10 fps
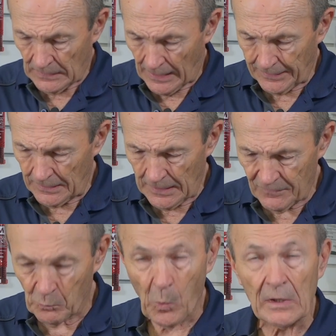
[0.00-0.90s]
I can give
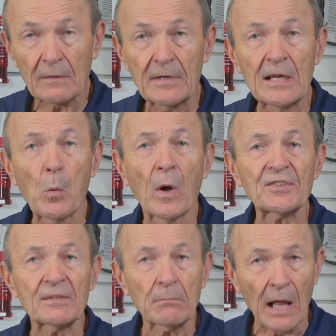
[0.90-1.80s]
him whatever he
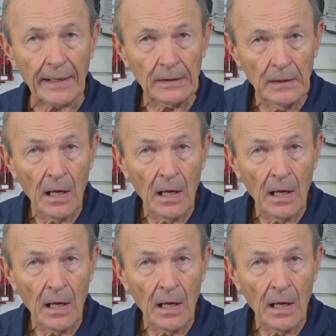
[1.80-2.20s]
wants in black.